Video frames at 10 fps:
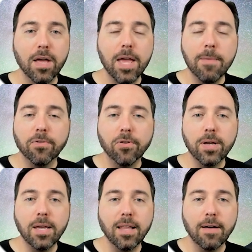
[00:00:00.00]

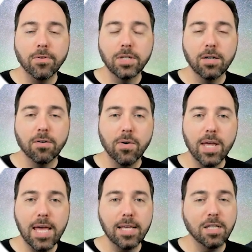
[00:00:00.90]
Employee level 0
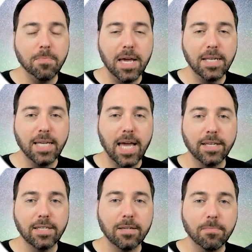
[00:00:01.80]
is the base
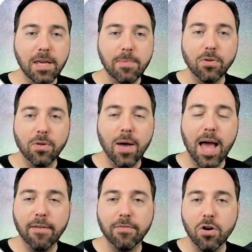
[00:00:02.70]
case, people who have